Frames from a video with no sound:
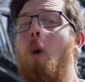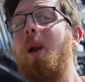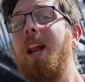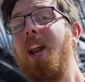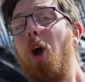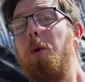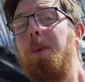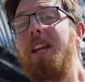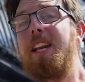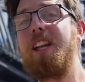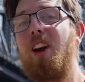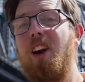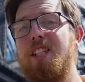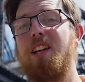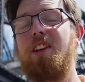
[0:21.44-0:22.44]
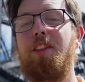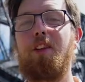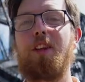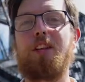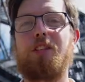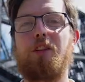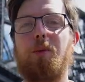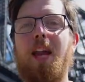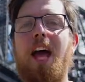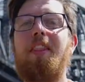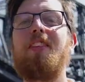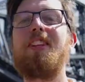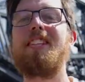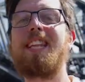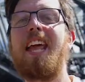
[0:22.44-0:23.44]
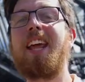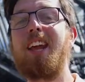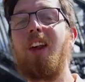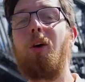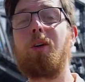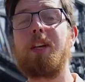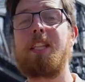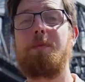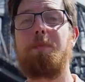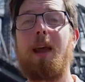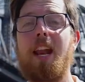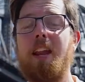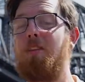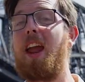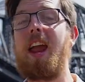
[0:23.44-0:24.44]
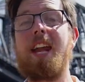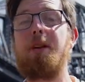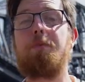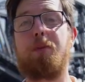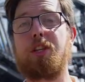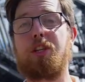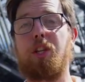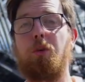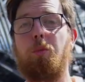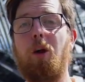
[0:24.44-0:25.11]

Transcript: When it opened in nineteen thirty-two, it had the second longest span of any bridge in the